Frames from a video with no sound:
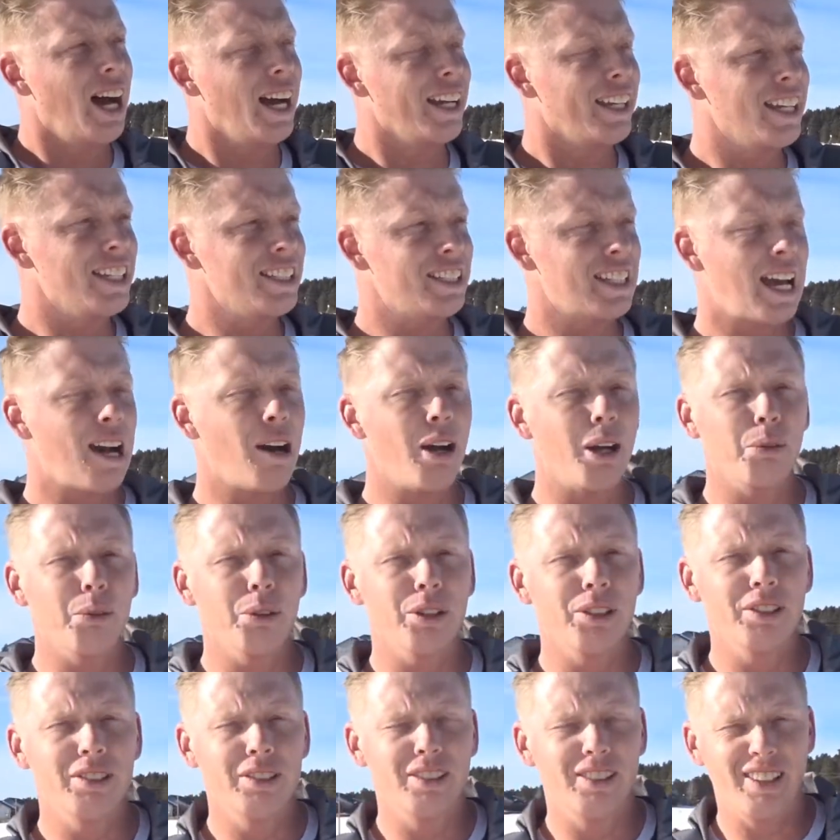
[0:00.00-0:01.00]
I guess how I
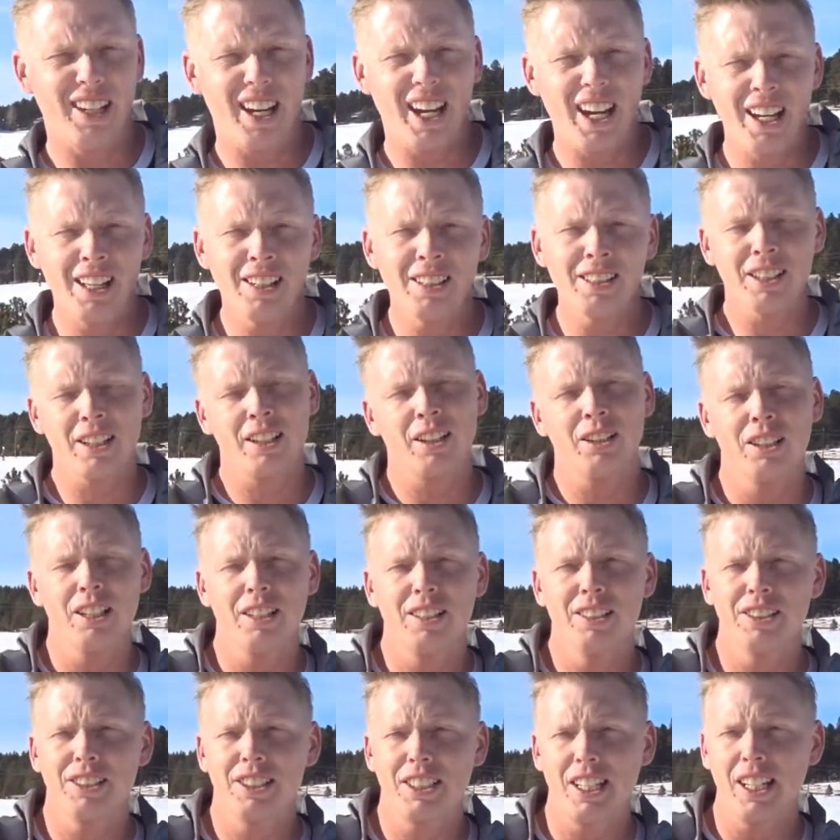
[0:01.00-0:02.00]
would end
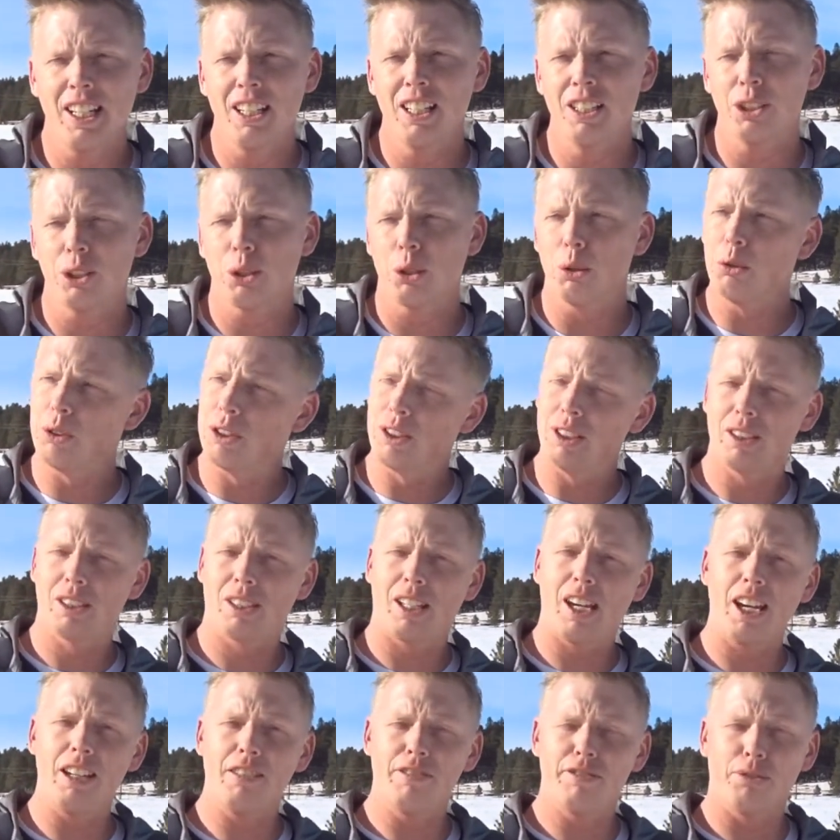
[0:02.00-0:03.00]
in saying is, who is this
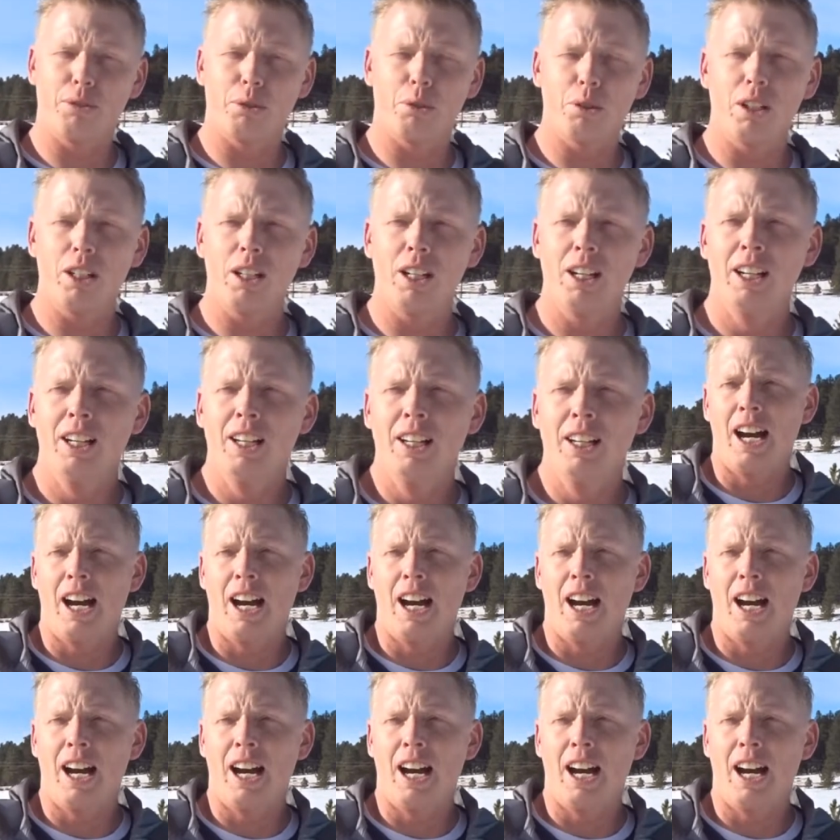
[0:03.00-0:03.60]
kite for?